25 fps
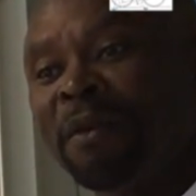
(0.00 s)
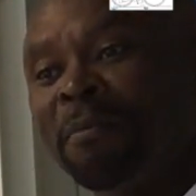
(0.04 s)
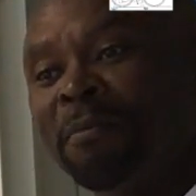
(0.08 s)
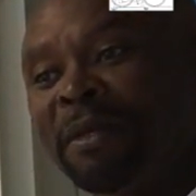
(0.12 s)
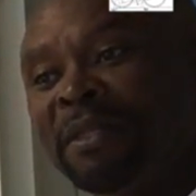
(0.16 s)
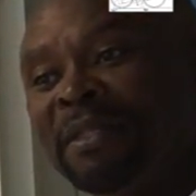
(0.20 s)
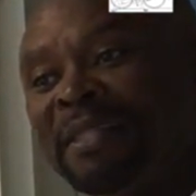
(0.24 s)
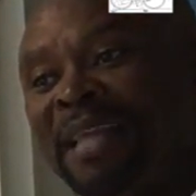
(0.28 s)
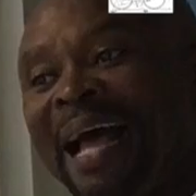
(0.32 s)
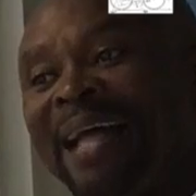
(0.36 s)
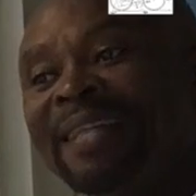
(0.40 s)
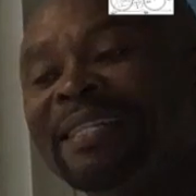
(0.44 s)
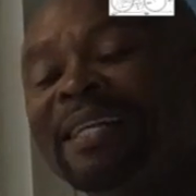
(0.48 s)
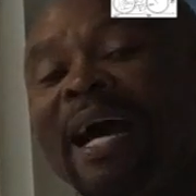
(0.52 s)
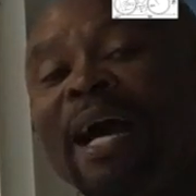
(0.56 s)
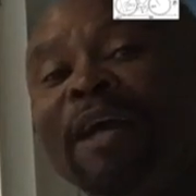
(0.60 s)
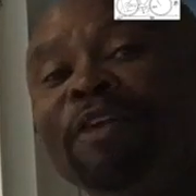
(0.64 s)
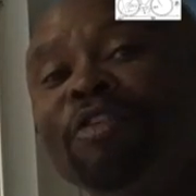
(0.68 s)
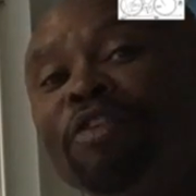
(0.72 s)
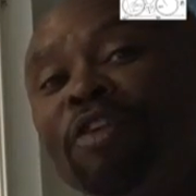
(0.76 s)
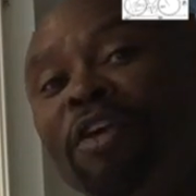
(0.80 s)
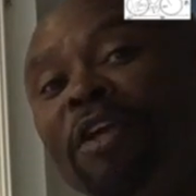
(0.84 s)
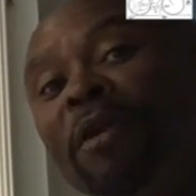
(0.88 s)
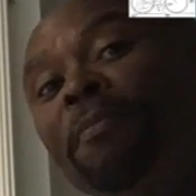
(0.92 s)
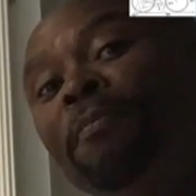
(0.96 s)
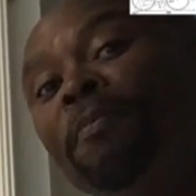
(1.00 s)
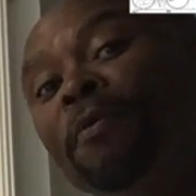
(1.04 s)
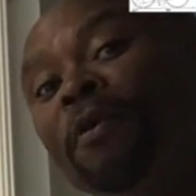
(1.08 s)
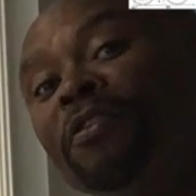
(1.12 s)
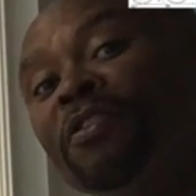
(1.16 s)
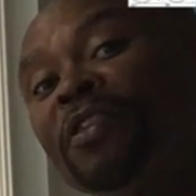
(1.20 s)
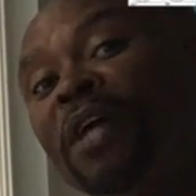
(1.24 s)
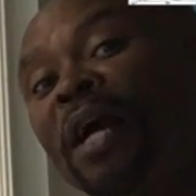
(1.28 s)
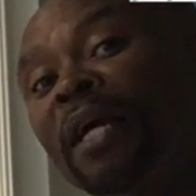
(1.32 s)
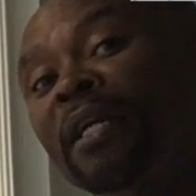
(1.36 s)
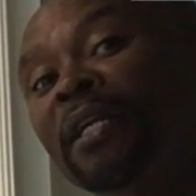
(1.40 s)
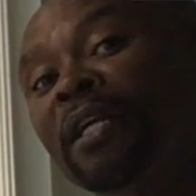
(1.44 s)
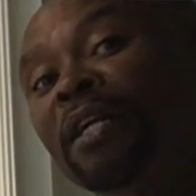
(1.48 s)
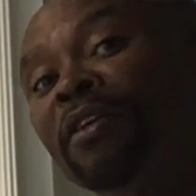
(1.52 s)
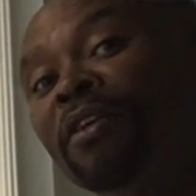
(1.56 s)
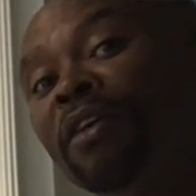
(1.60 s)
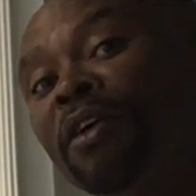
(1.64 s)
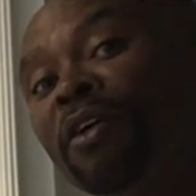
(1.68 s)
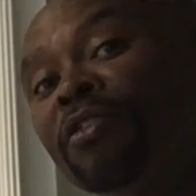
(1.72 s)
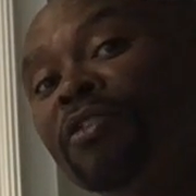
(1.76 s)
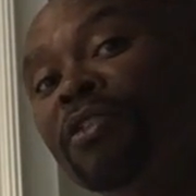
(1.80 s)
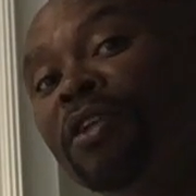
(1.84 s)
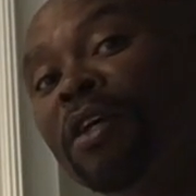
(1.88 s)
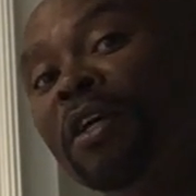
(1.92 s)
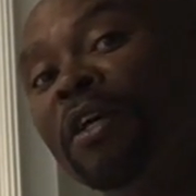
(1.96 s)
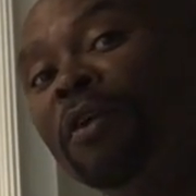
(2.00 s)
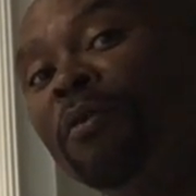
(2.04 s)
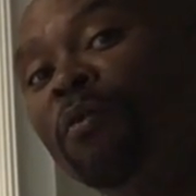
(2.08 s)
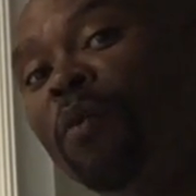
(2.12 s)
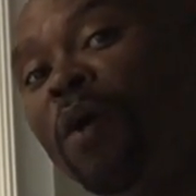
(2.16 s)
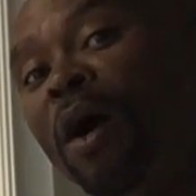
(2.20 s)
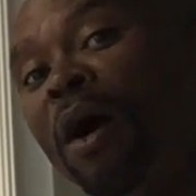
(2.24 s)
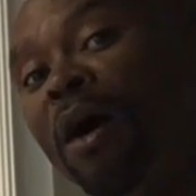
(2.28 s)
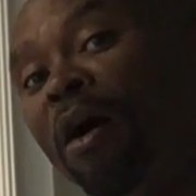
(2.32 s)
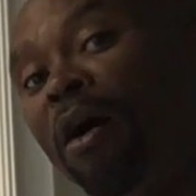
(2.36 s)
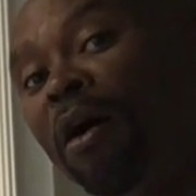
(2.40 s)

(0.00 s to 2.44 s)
But that's how you keep your cycling clothes looking well.